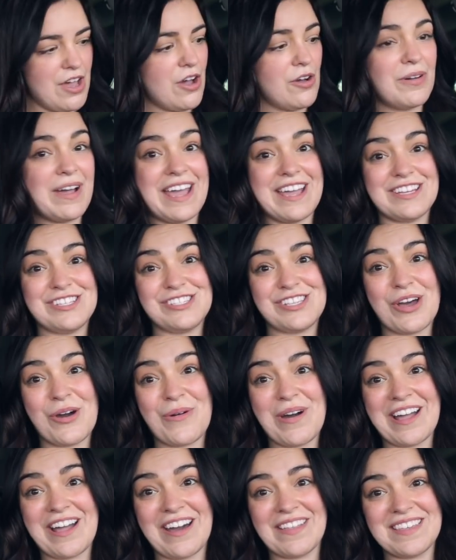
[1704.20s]
Okay,
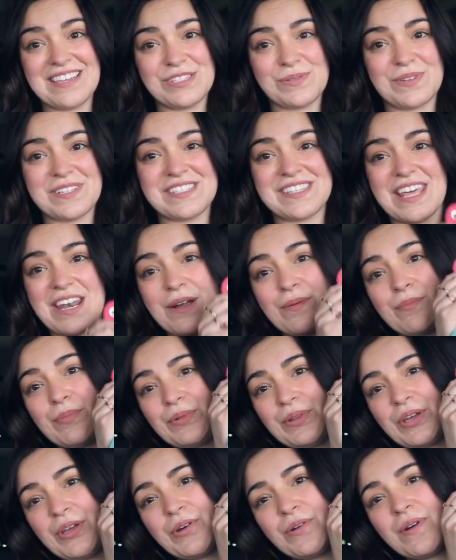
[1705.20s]
so I got these ones that are
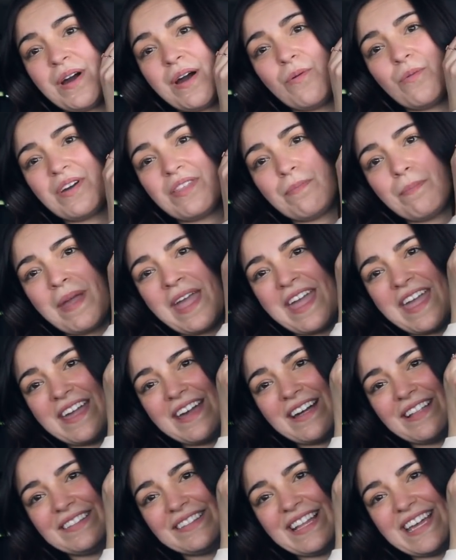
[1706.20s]
blue with
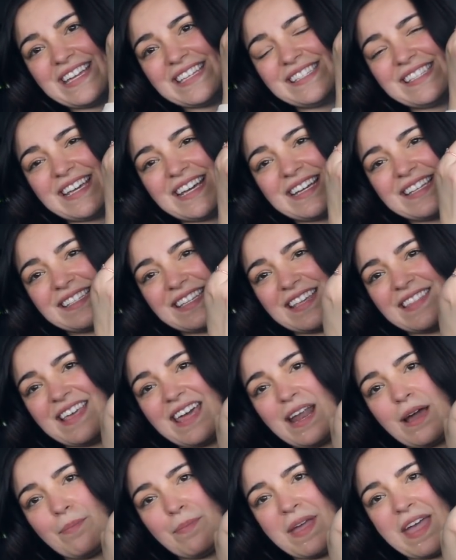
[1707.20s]
pink laces and
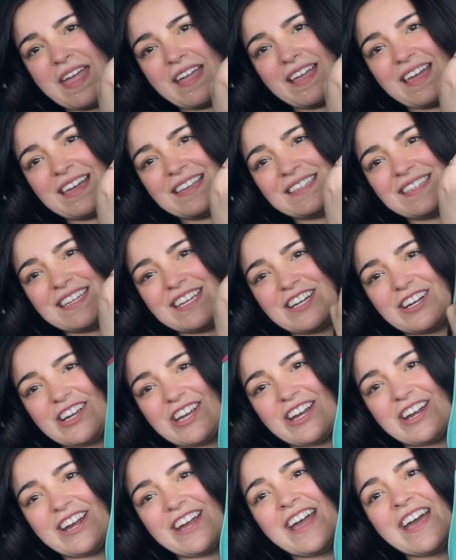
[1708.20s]
then a pink
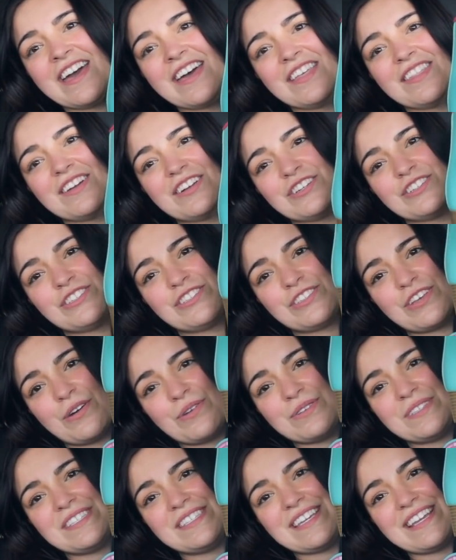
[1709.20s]
interior. They're
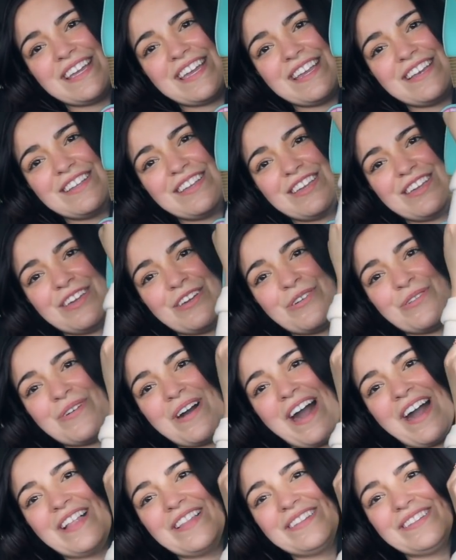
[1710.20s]
so stinking
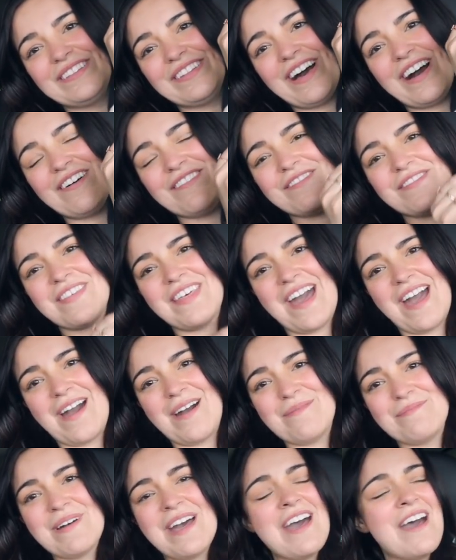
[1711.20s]
cute. I love
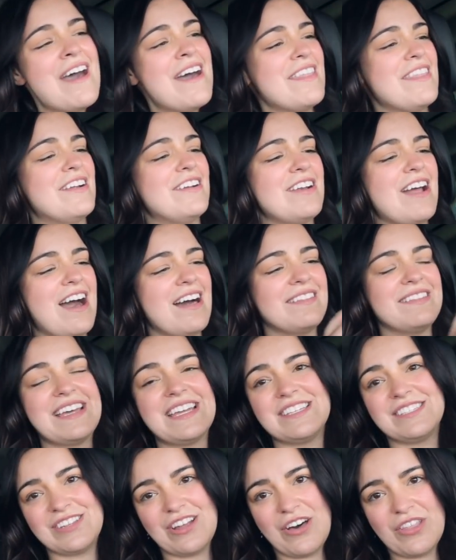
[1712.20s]
them. They're not
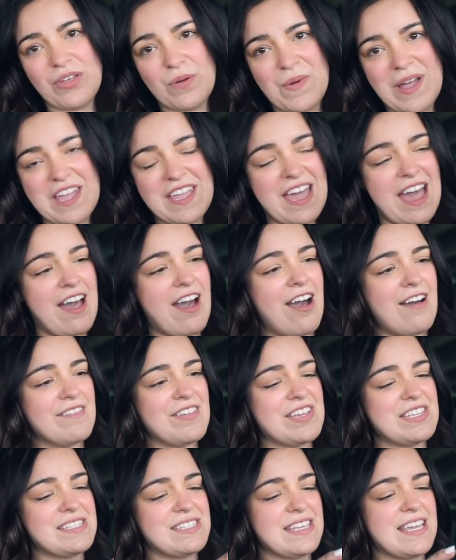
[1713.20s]
laced all the way yet,
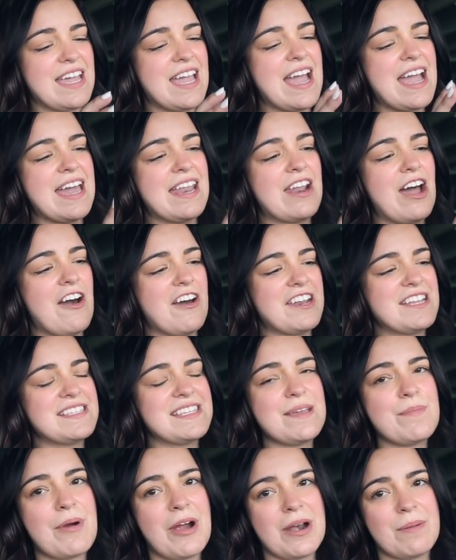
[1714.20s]
obviously. And
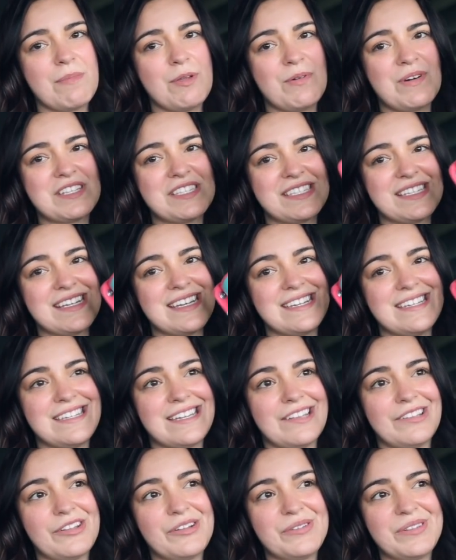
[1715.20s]
honestly, part of me wants to get
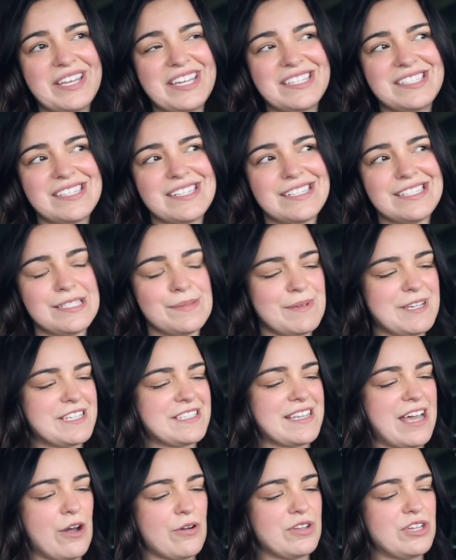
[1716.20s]
yellow laces
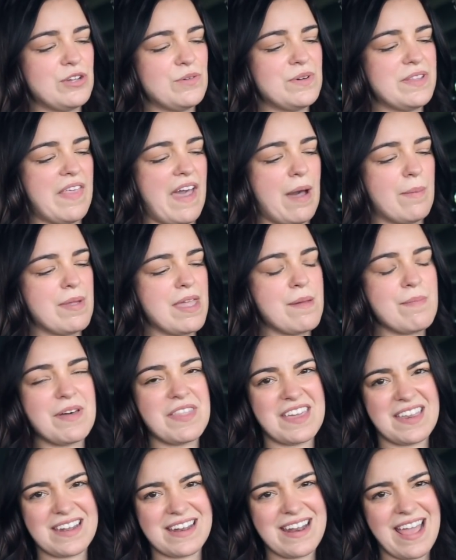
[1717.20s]
because how cute would that be?
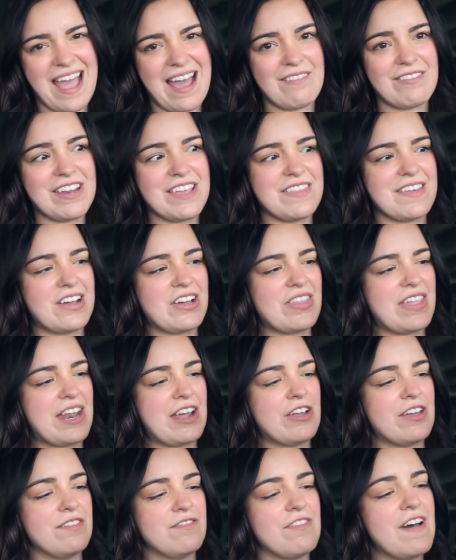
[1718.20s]
But they didn't have any there
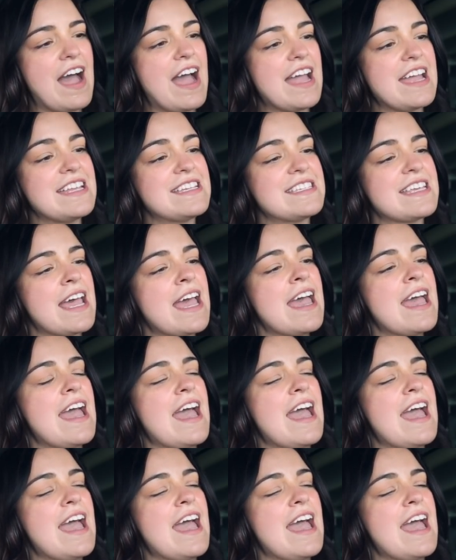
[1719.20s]
that I could find.